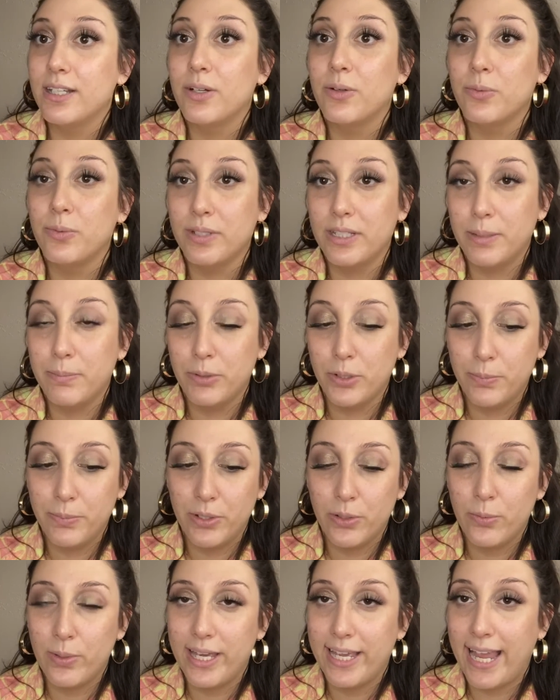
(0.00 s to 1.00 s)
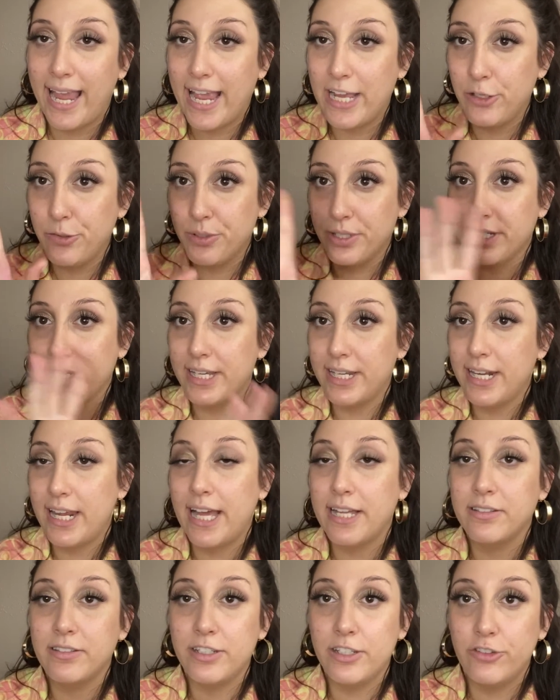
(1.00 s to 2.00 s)
blew me away, and you can get it
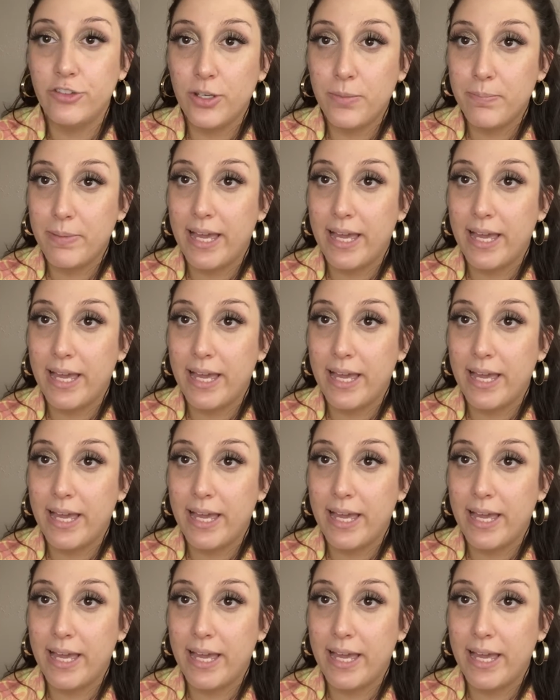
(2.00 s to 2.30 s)
at TJ